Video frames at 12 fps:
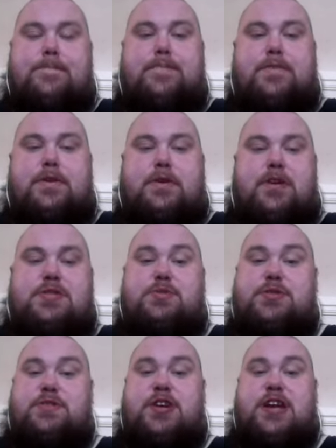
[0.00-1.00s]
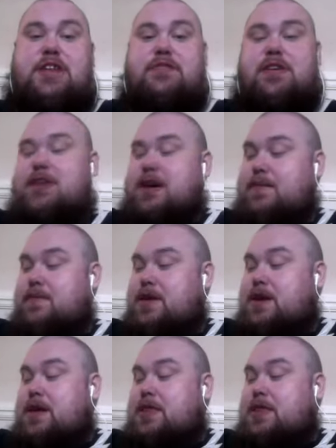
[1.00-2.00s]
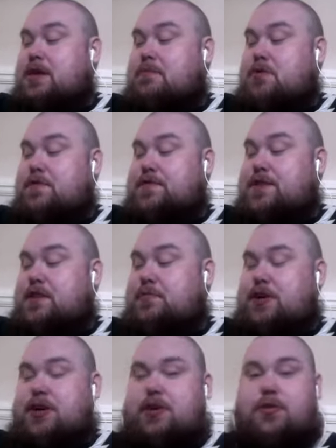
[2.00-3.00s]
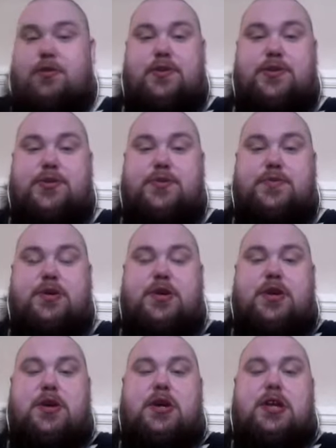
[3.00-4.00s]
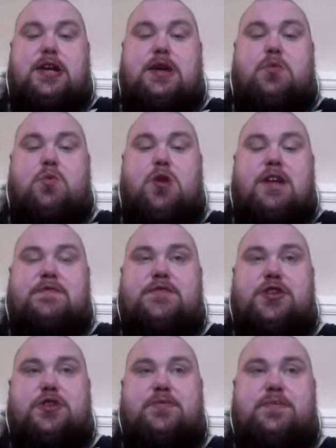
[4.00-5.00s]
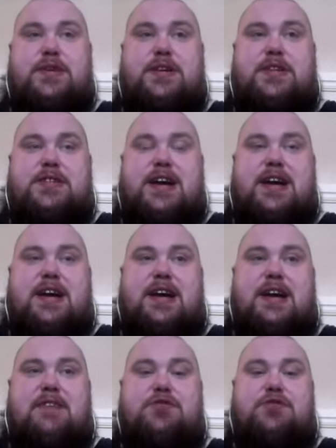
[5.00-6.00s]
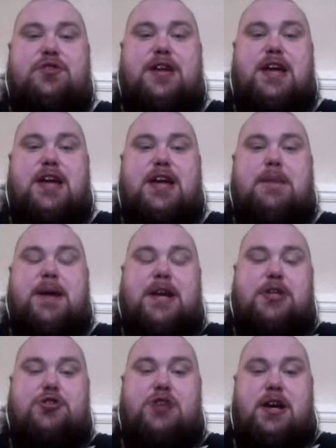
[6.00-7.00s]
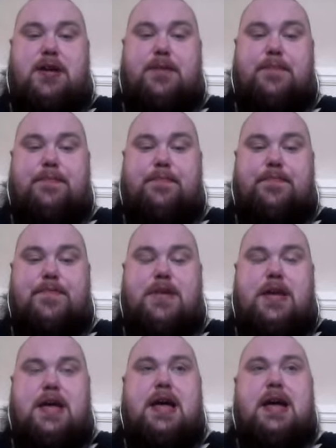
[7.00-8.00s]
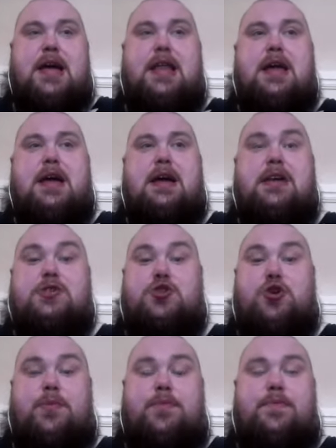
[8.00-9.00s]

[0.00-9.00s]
Alright, so once you've got your head around that, then move to the pre-chorus. Now what I've done is I have done a backing track, and as normal,